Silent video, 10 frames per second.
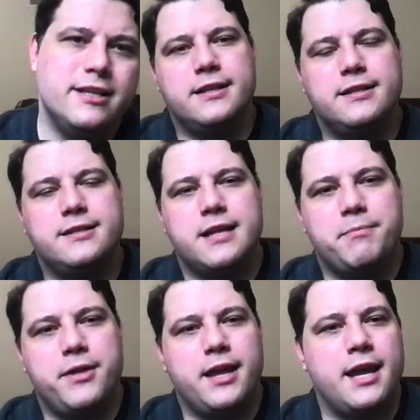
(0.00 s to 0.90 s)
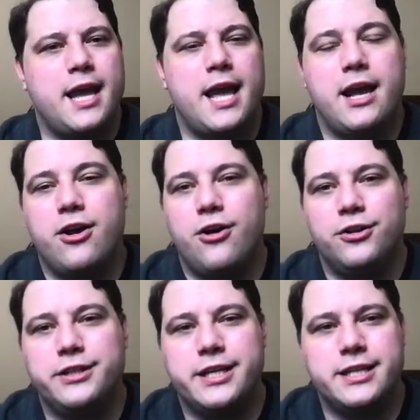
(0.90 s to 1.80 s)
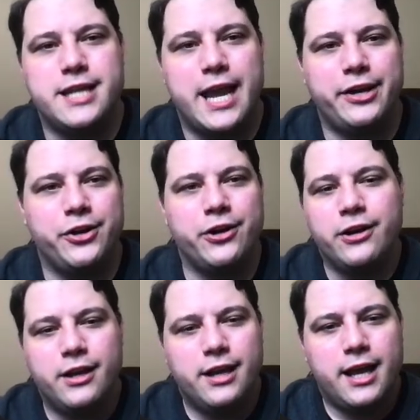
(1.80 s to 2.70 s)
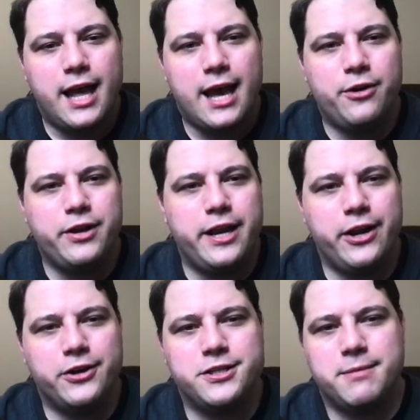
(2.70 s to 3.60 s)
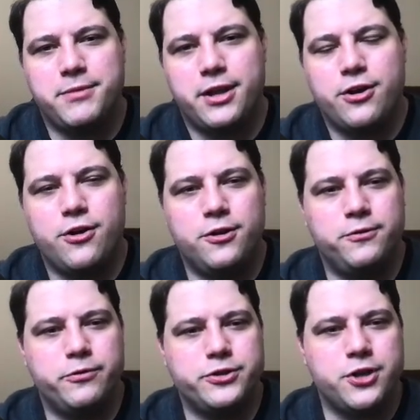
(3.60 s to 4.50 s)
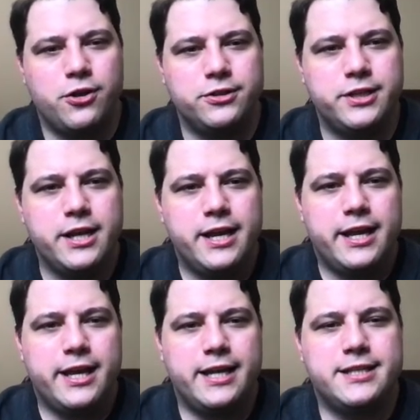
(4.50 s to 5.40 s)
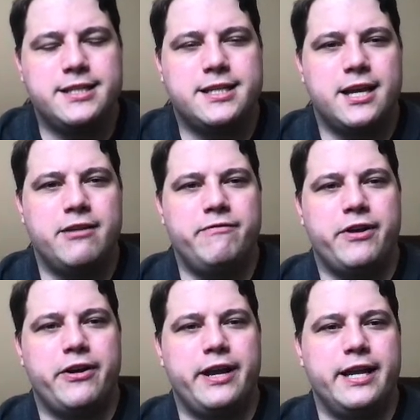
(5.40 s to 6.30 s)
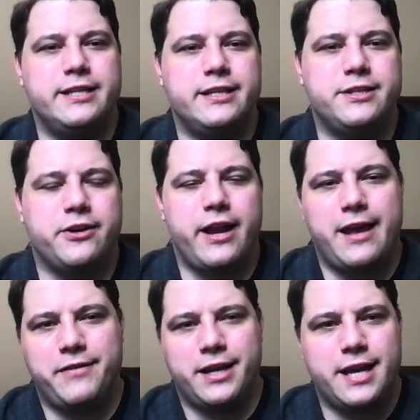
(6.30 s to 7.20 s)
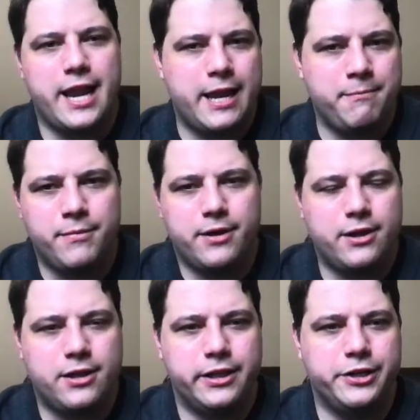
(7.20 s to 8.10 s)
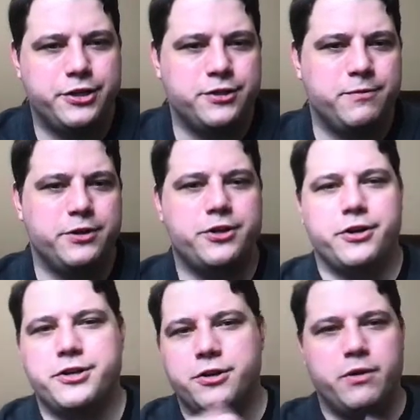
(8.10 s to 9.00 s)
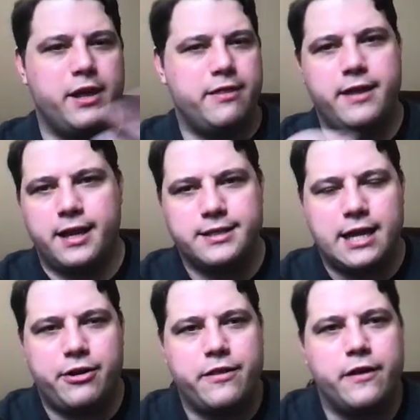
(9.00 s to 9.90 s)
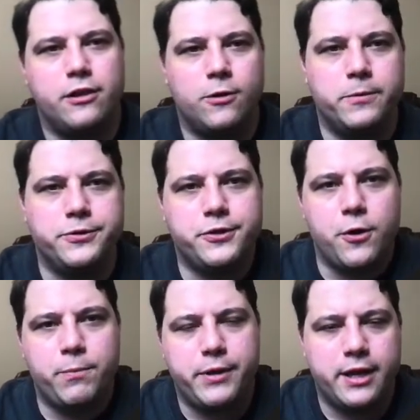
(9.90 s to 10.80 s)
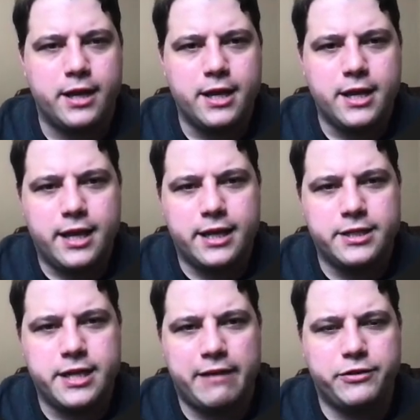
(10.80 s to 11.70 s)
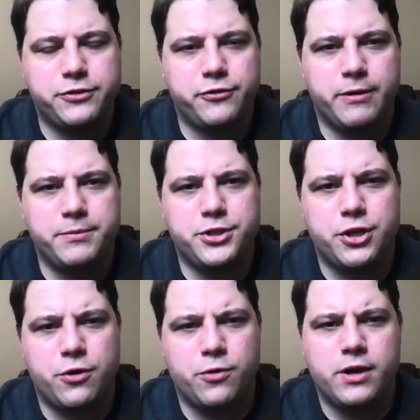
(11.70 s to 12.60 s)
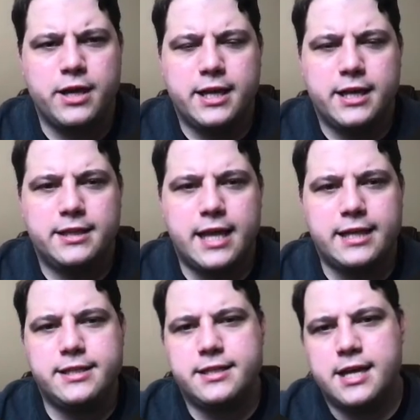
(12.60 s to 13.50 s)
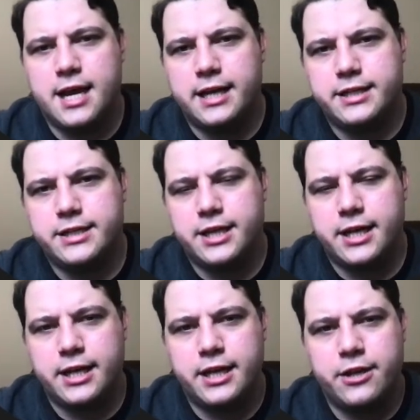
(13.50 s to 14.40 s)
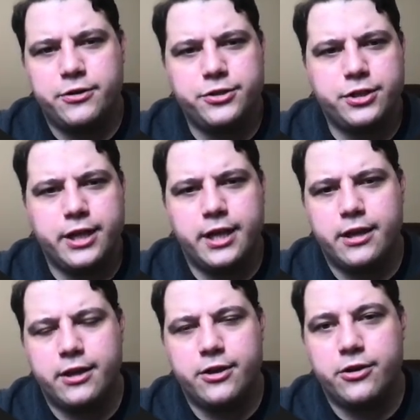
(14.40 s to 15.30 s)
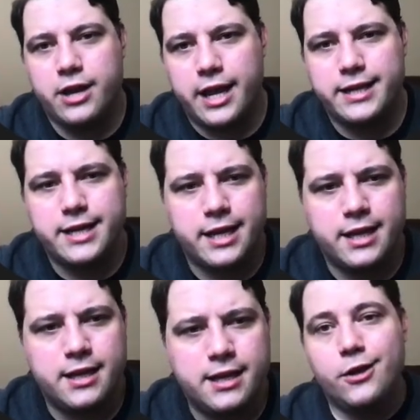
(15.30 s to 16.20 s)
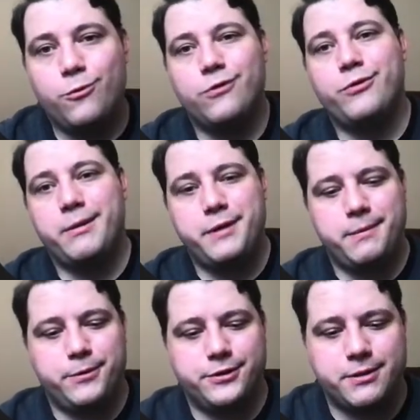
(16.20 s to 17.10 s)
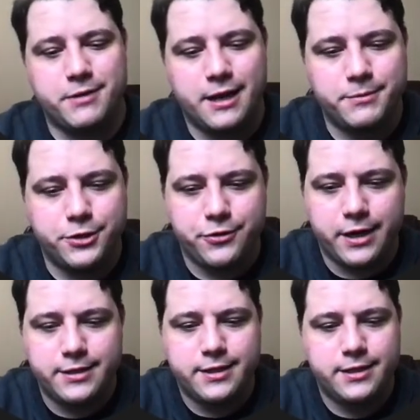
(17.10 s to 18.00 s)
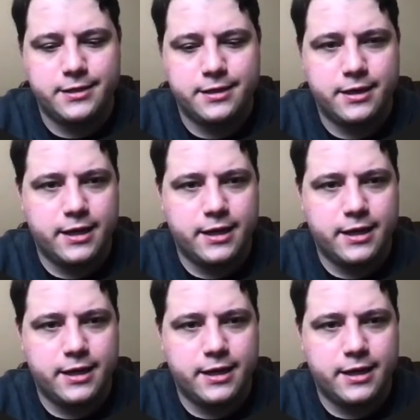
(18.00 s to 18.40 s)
something called container out here, something called result. It's very easy to start having name collisions when you start doing things out in the global scope in JavaScript. So that's not usually a good idea. One way people sometimes address this